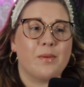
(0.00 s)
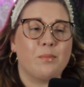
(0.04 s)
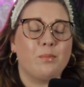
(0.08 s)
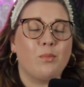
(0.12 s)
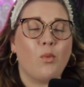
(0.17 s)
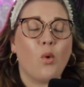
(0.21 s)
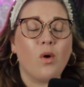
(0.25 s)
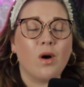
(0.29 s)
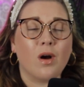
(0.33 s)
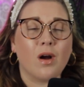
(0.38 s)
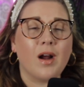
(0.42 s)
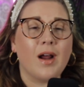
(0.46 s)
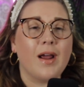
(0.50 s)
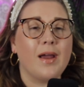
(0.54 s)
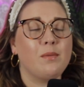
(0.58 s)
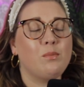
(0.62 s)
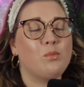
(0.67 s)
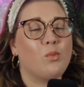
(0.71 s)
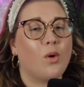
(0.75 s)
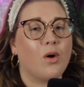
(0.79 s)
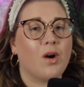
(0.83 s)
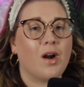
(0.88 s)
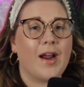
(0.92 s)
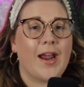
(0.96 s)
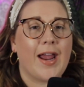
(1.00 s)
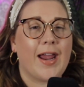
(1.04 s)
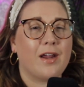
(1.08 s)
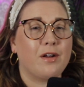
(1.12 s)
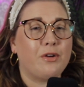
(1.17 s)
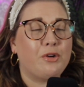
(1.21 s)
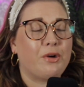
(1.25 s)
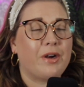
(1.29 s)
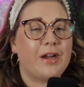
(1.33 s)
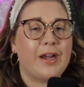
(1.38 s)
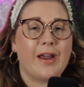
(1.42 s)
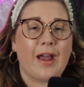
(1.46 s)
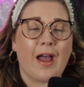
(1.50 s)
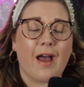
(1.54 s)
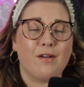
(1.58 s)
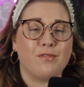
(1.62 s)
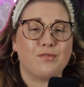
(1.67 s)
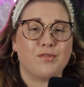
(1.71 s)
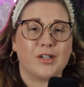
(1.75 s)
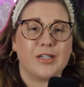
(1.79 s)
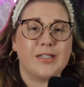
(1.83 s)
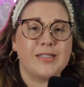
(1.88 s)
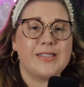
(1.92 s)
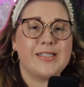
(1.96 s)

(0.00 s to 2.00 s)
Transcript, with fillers: more and more angry every